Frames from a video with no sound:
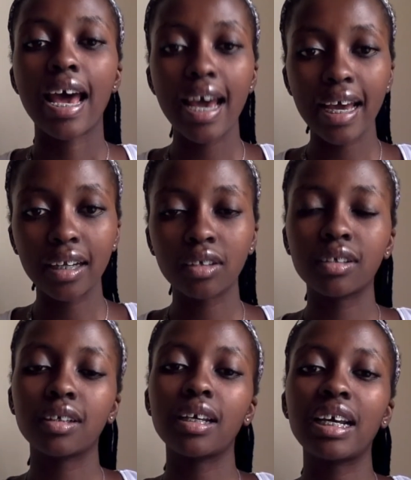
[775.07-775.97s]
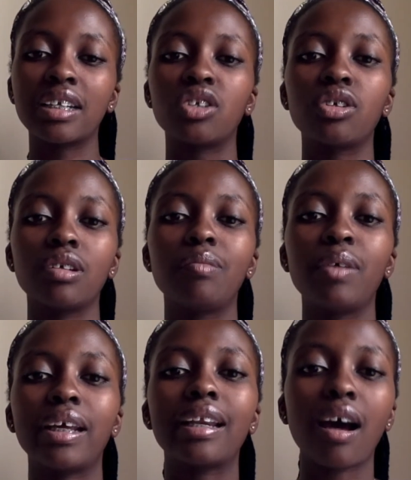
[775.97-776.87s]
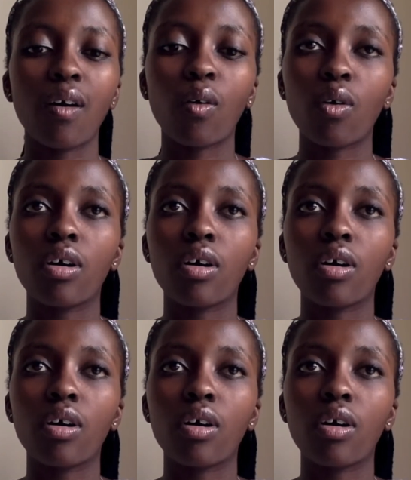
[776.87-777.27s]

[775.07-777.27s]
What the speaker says: and it should be now